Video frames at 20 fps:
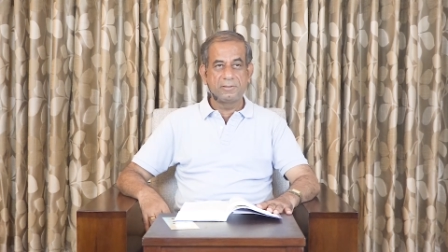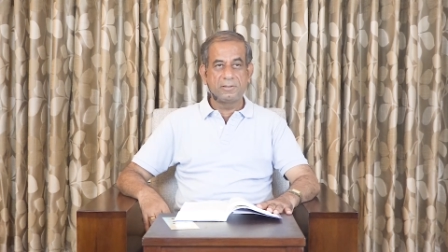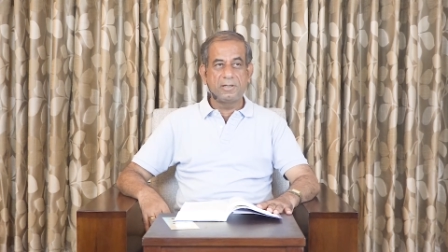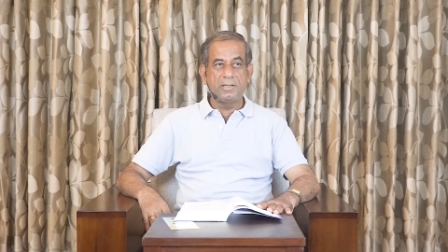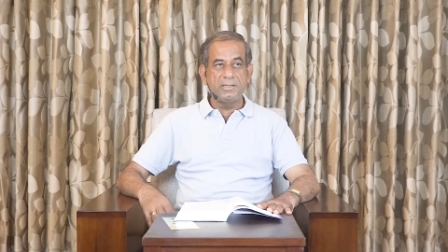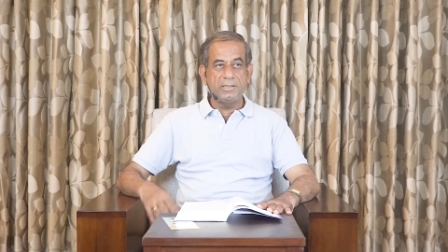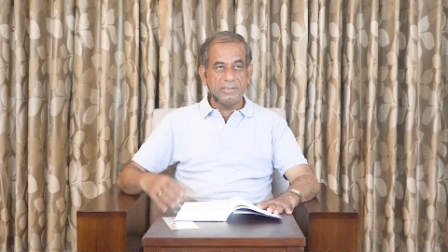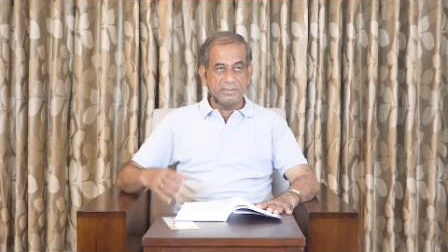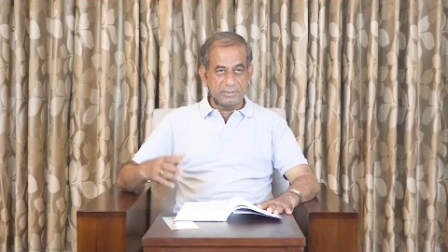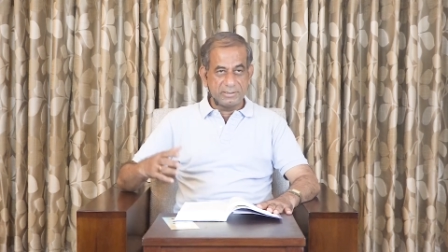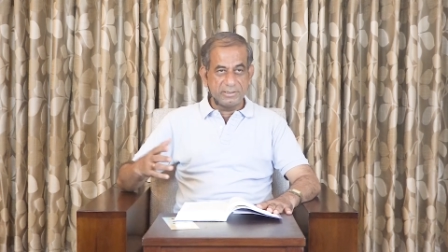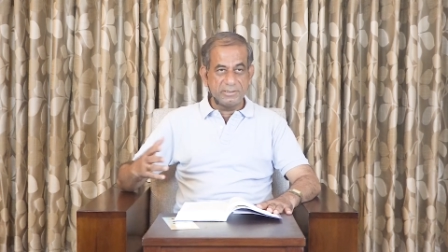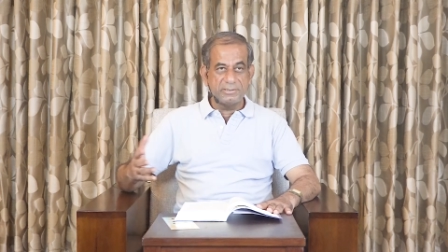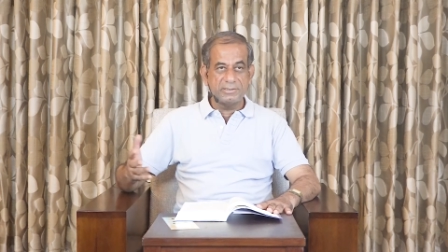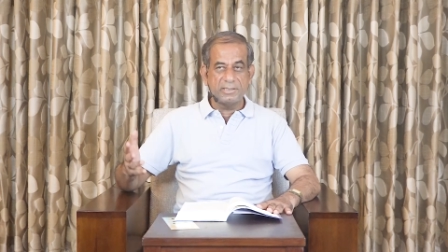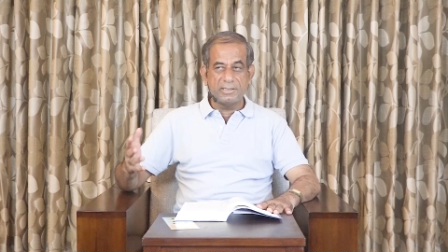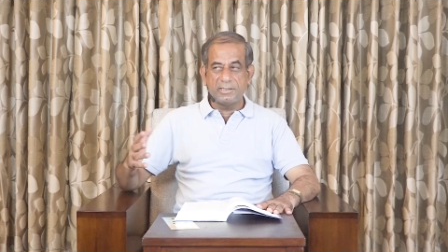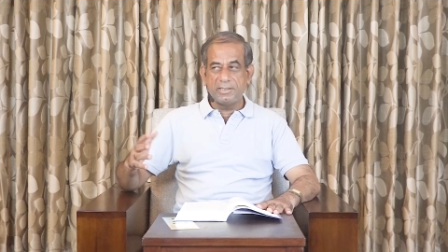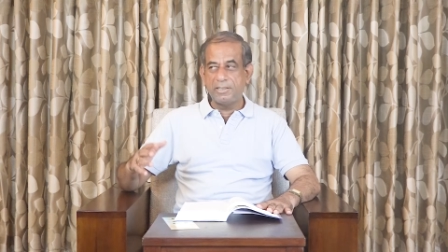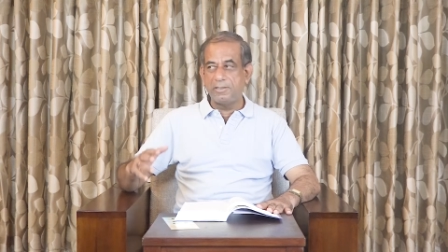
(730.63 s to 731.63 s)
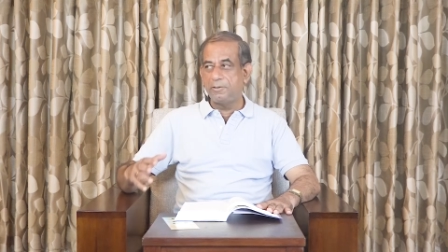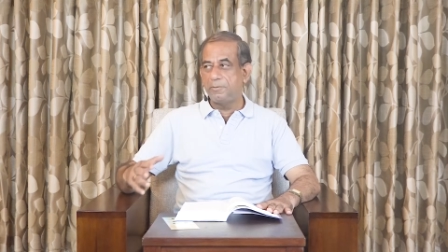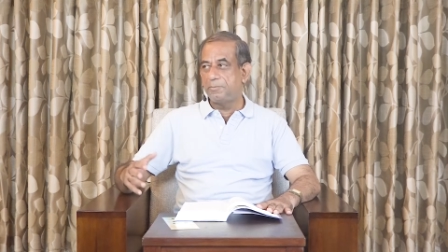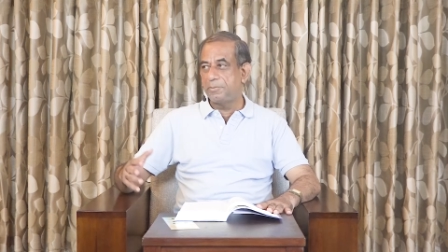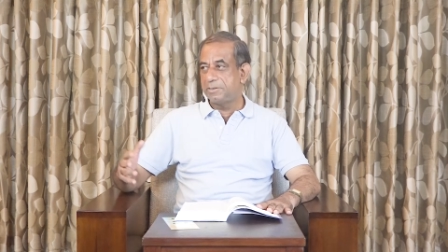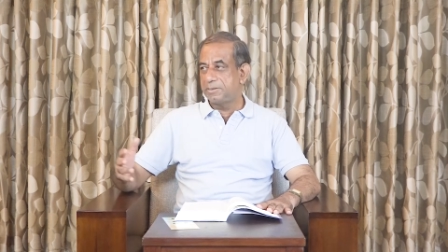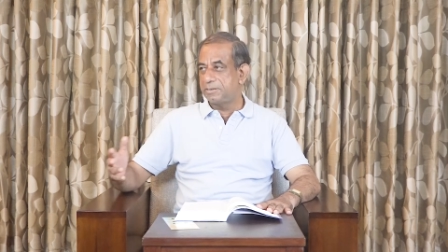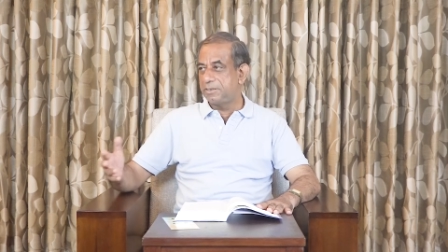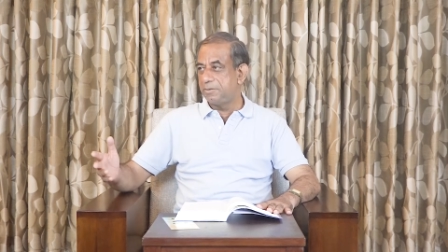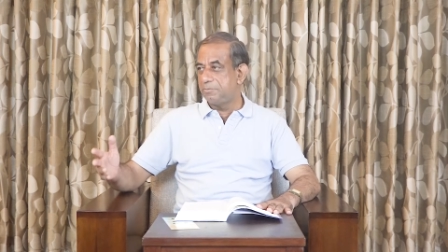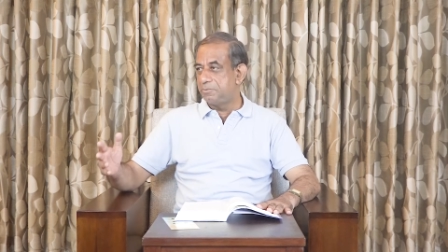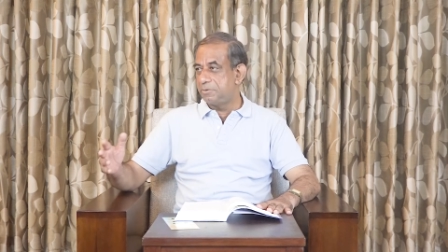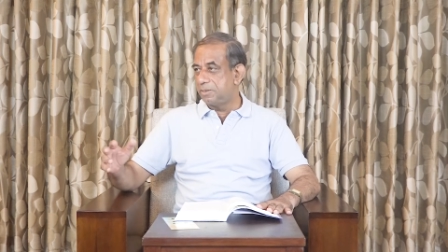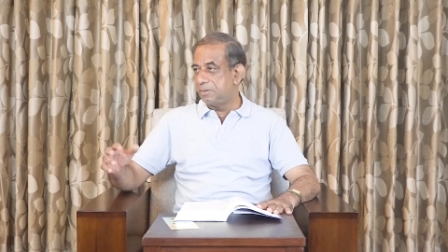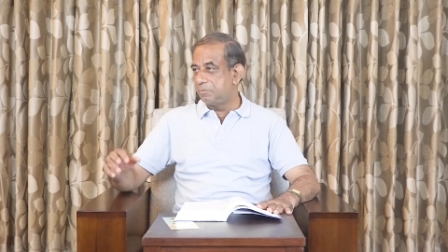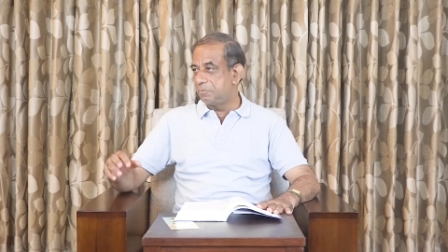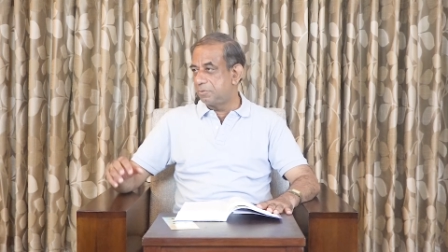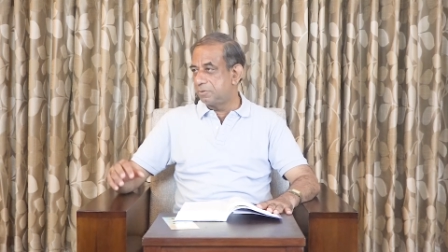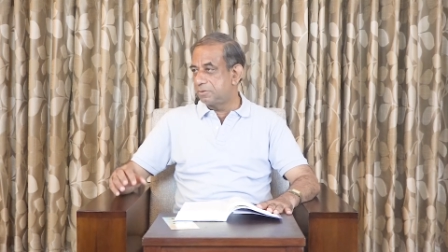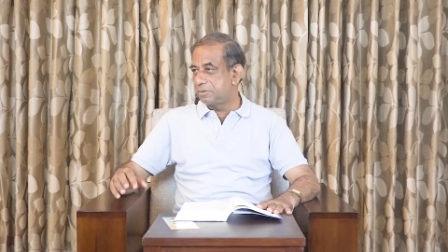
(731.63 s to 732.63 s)
All these things are there, no?
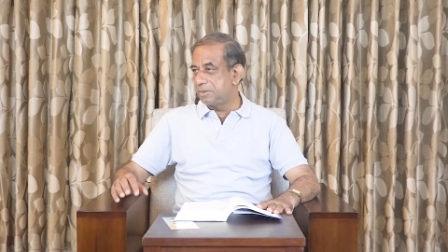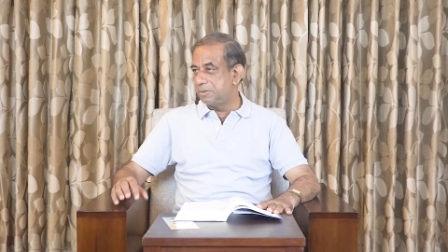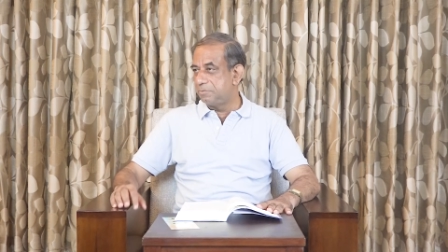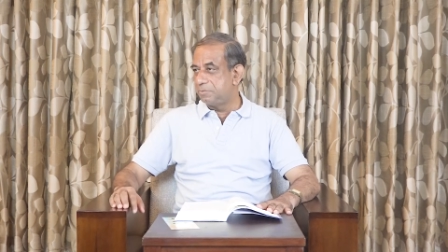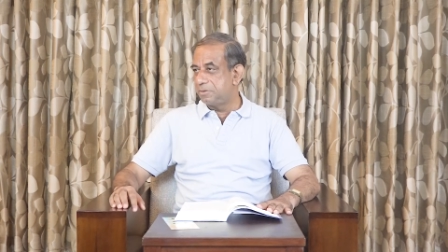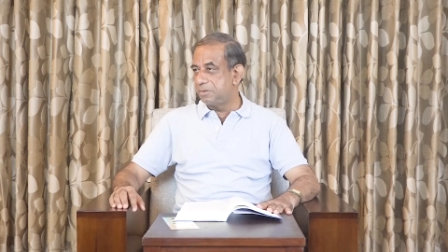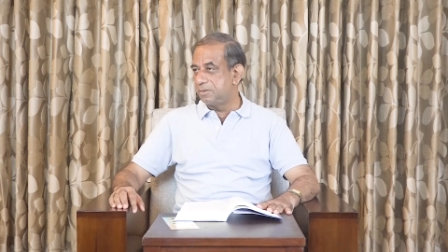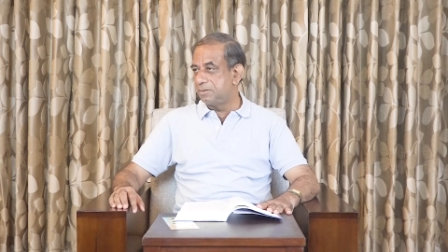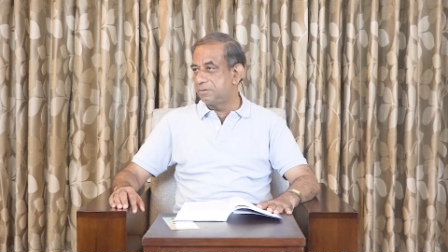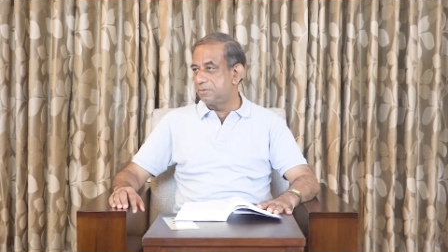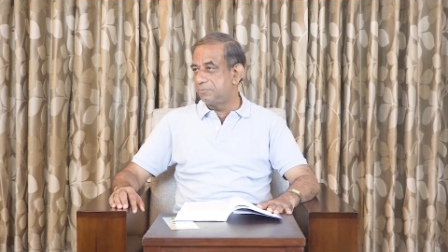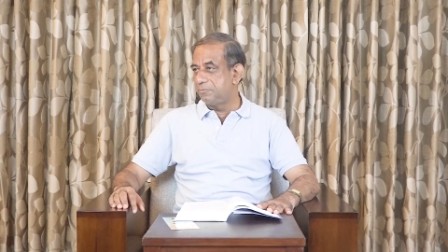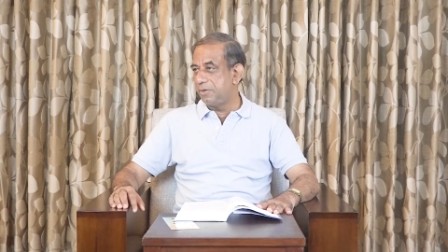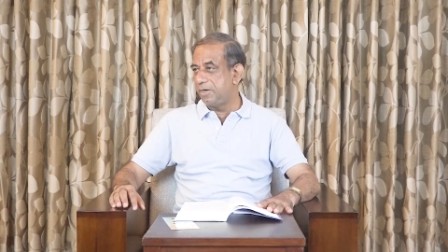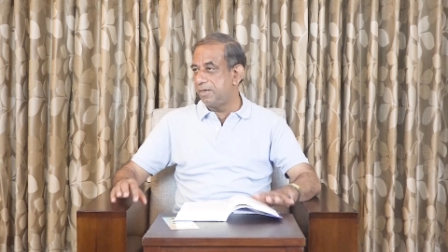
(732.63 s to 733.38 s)
Prescription, prescriptions,